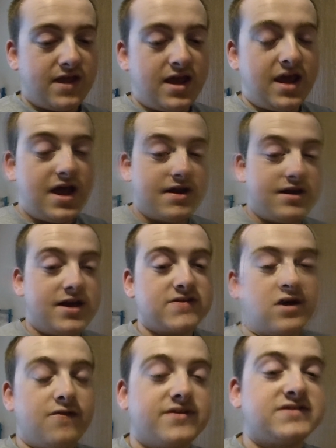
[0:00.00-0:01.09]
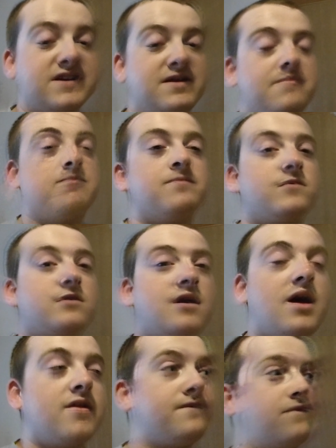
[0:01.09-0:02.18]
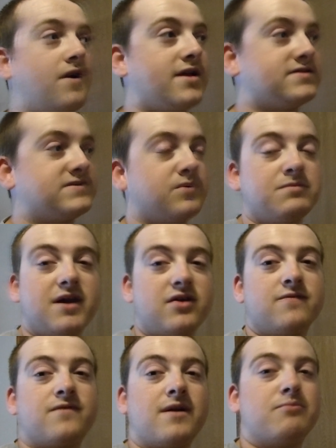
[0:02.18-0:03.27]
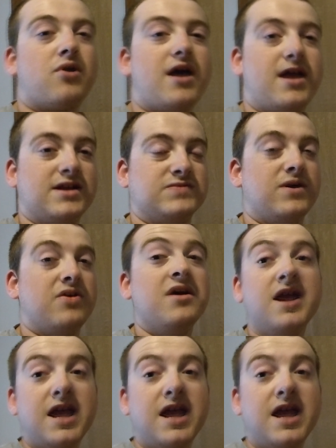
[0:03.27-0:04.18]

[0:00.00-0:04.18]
And he's obviously kind of friends with my good friend Brian as well.